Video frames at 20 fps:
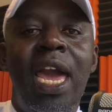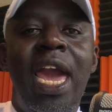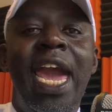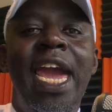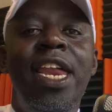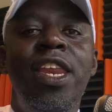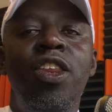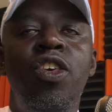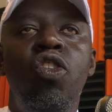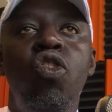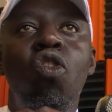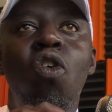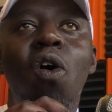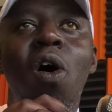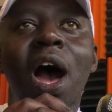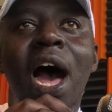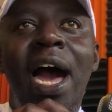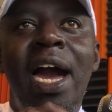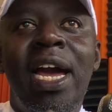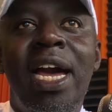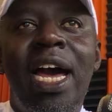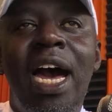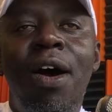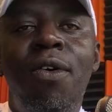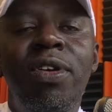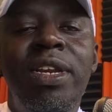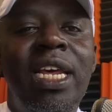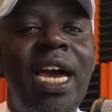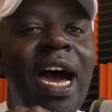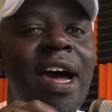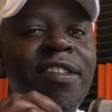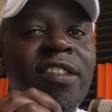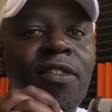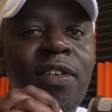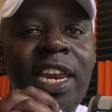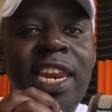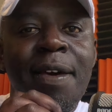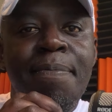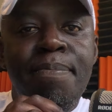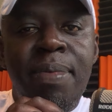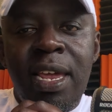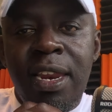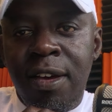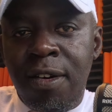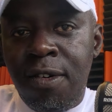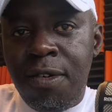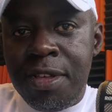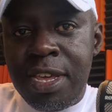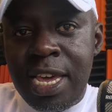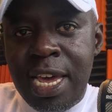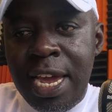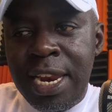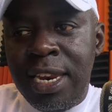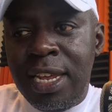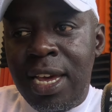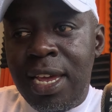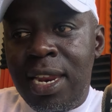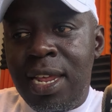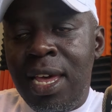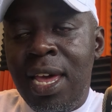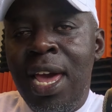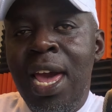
and your account has already been created